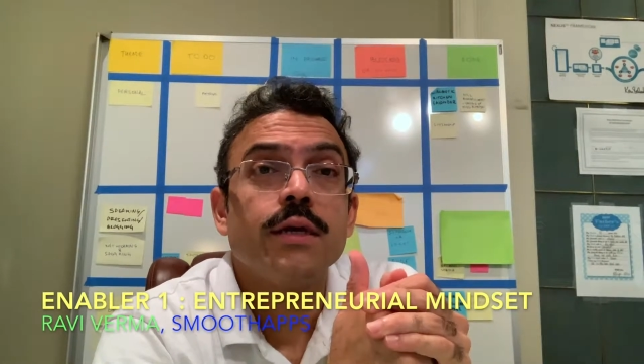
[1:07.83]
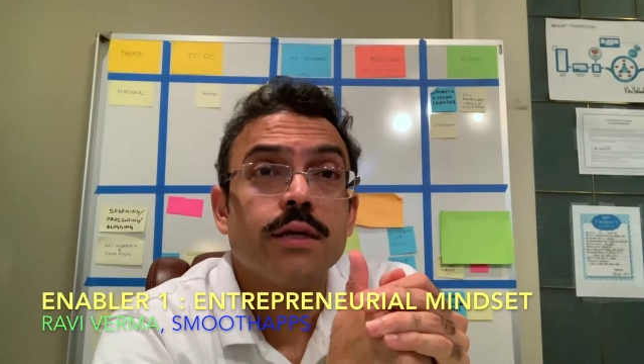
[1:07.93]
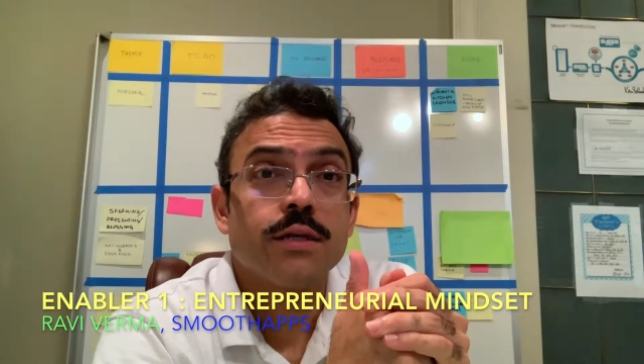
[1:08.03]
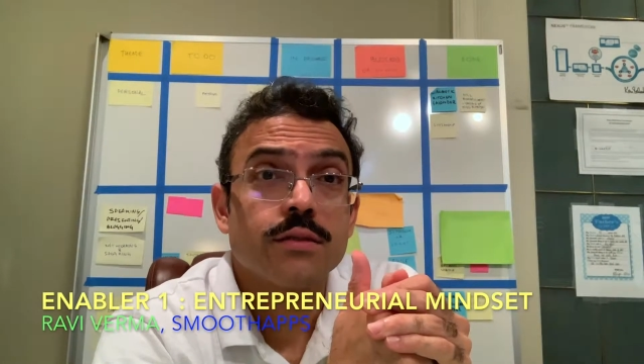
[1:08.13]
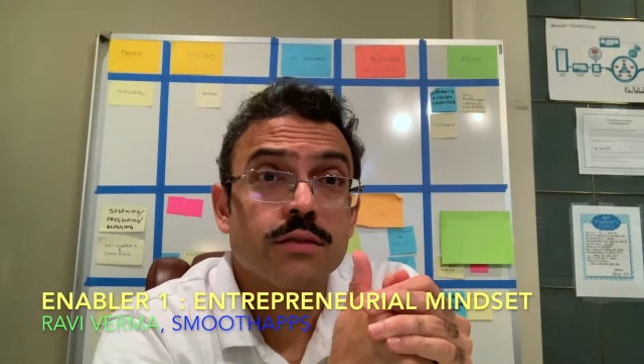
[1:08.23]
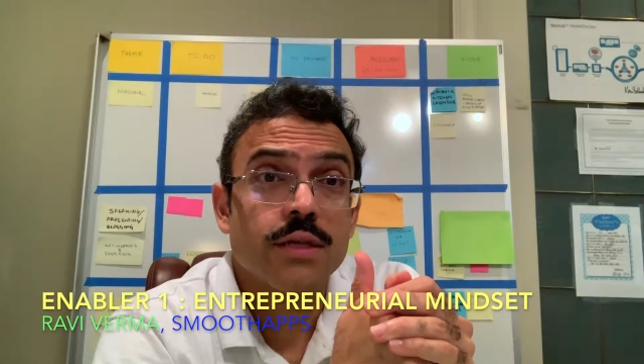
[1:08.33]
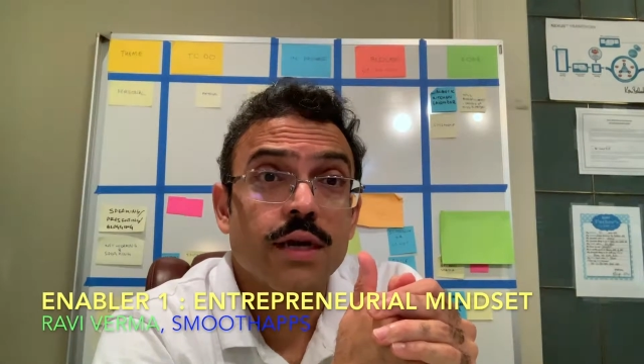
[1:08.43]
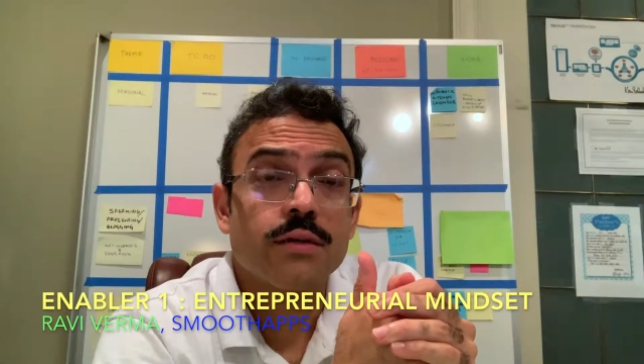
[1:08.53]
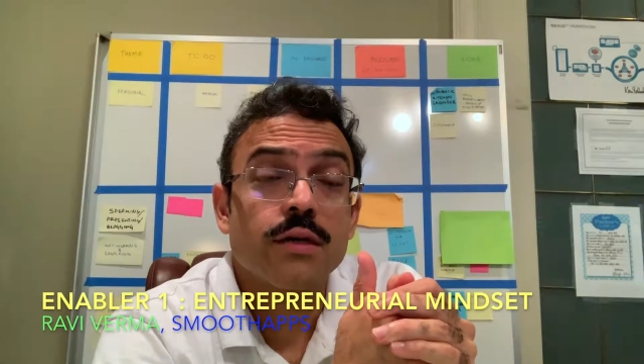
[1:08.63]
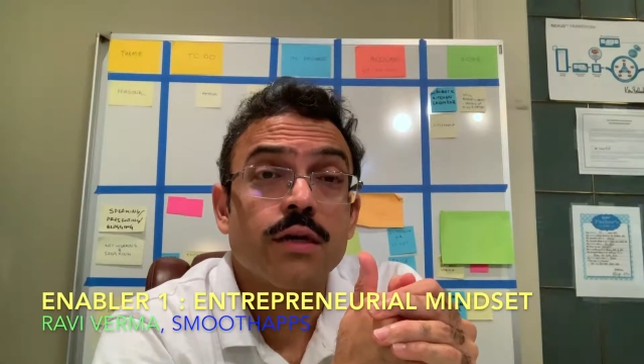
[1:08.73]
is
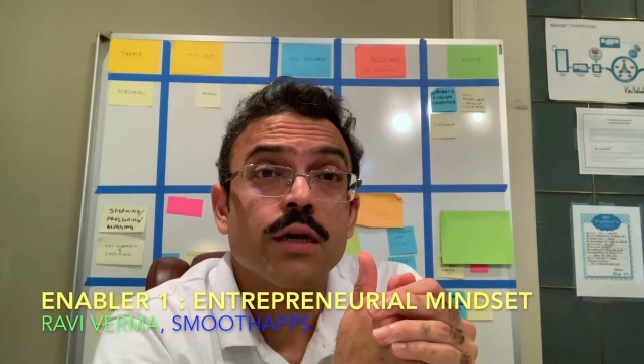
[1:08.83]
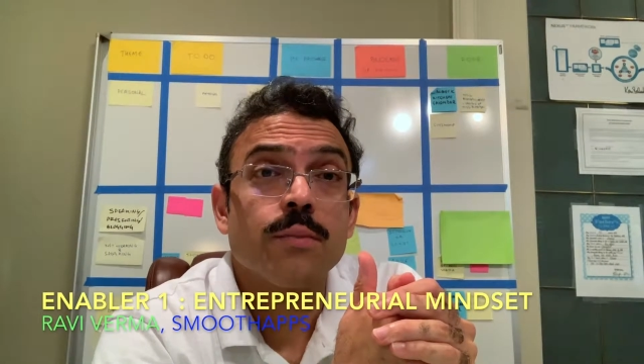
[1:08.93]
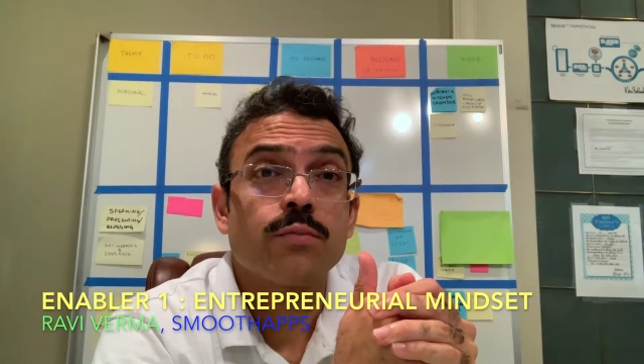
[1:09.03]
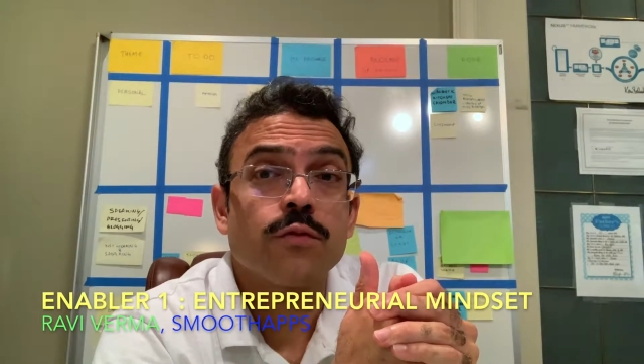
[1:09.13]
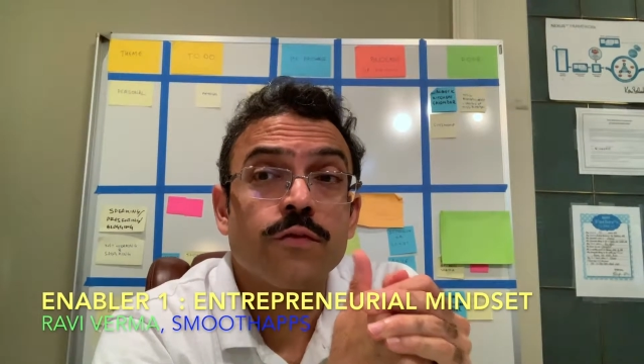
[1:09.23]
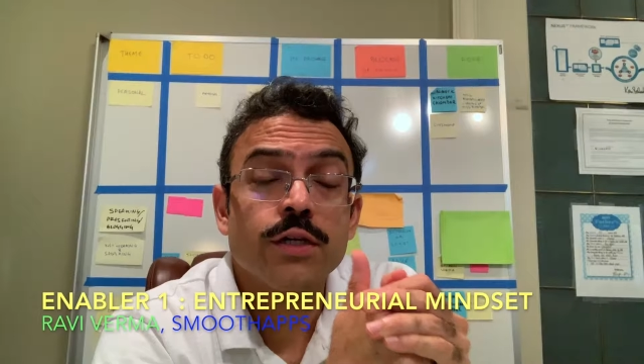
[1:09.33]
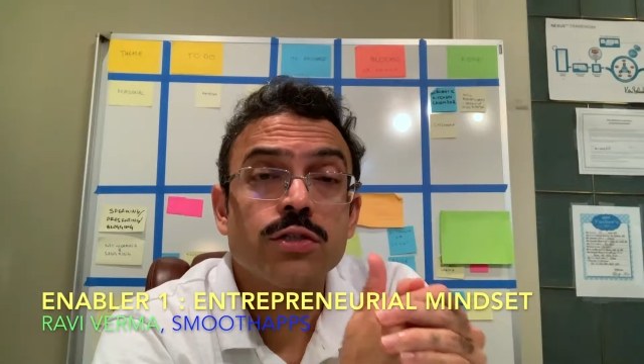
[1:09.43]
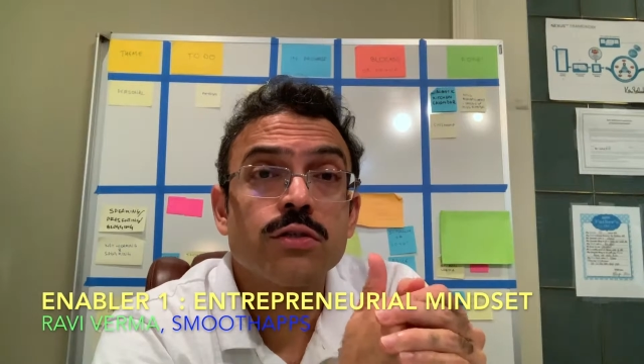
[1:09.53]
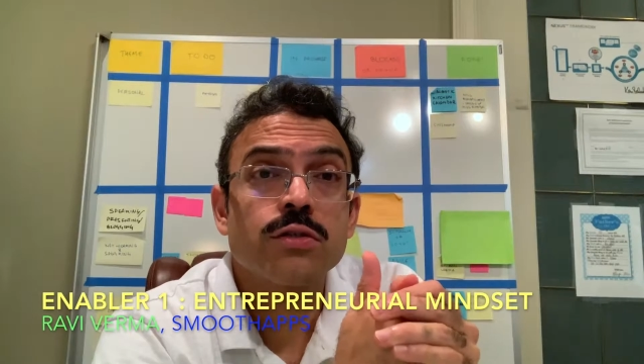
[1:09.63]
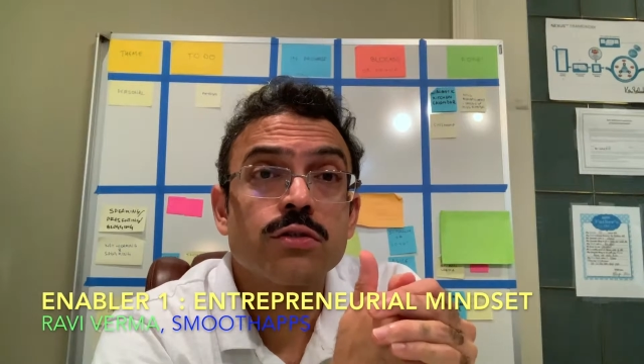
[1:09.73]
that a
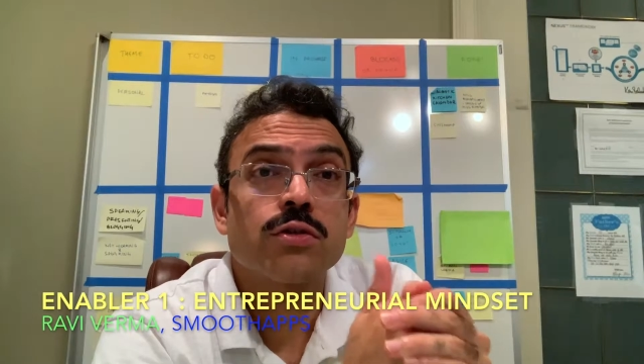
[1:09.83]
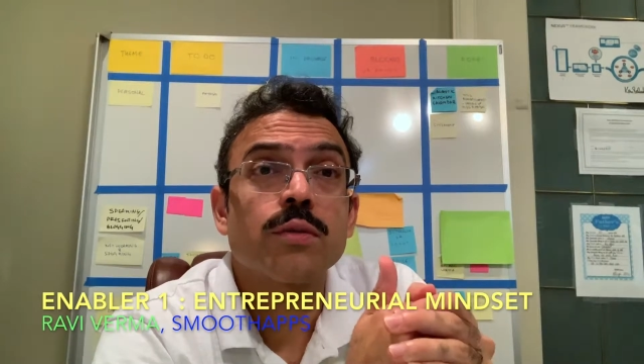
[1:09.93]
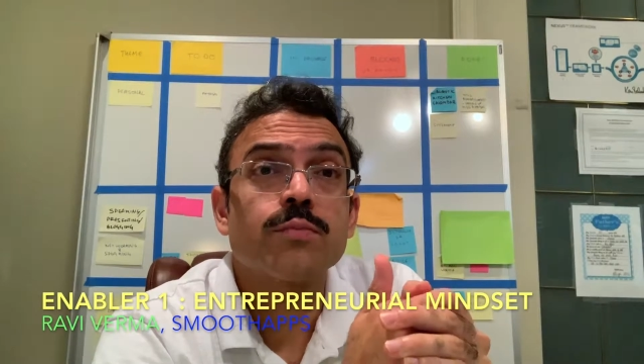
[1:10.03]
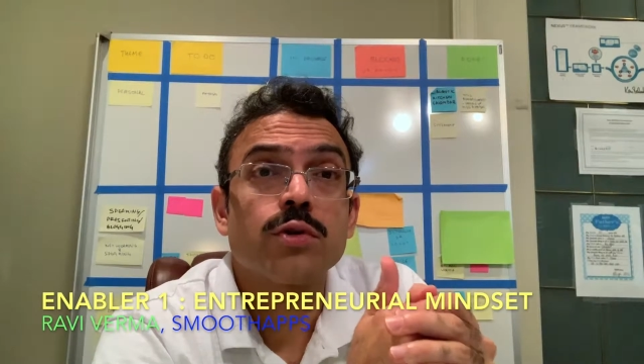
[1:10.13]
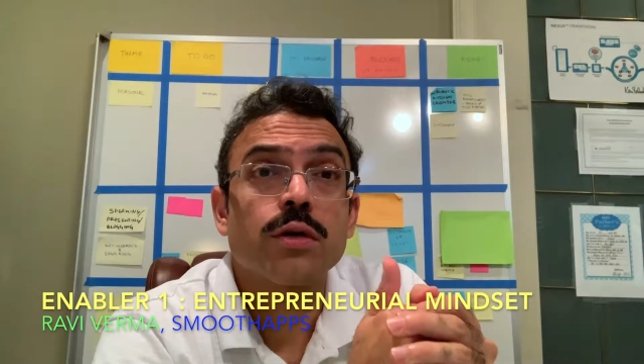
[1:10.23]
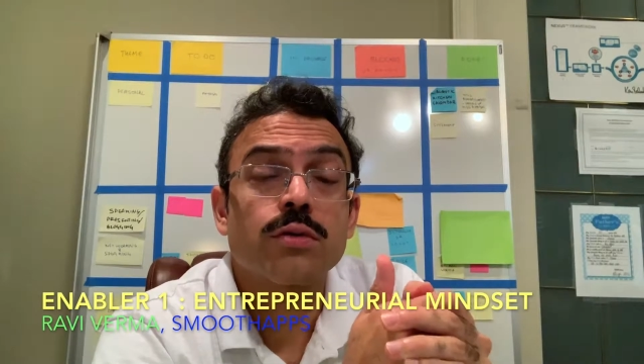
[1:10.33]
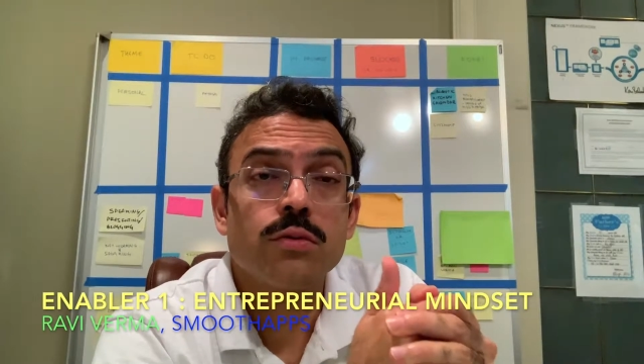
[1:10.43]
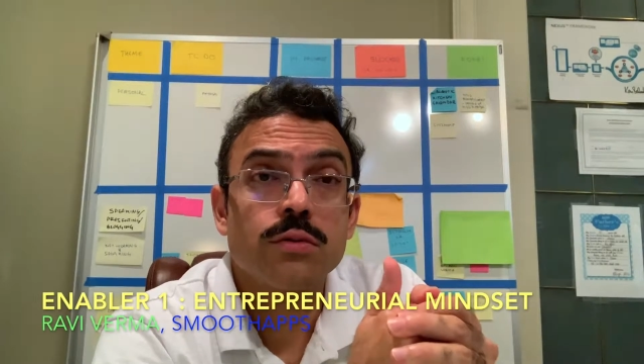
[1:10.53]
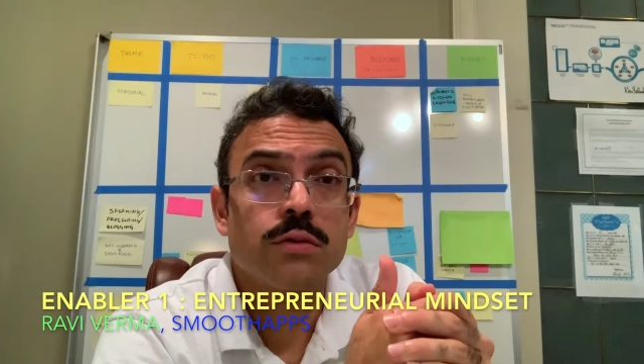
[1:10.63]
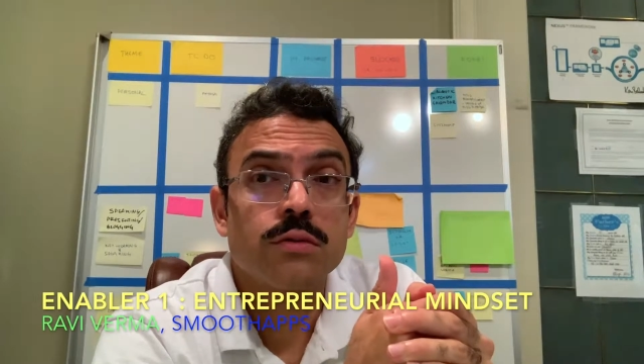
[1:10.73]
professional Scrum product
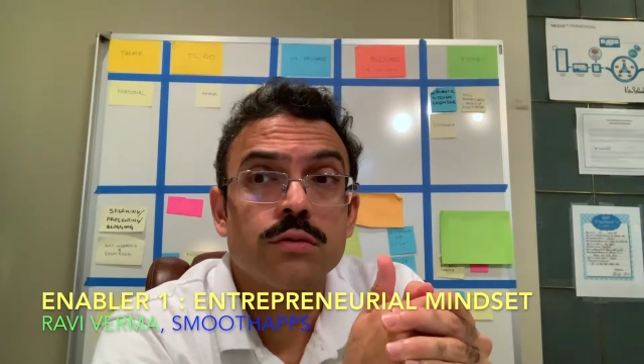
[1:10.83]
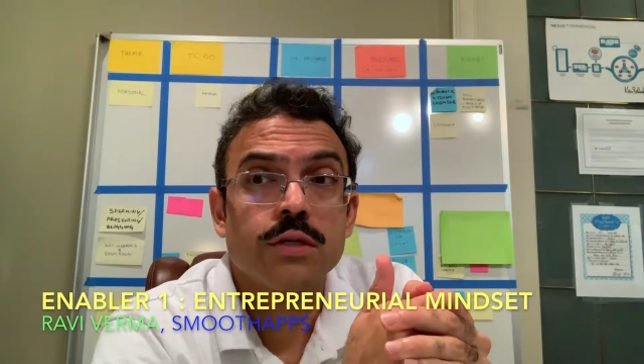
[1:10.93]
owner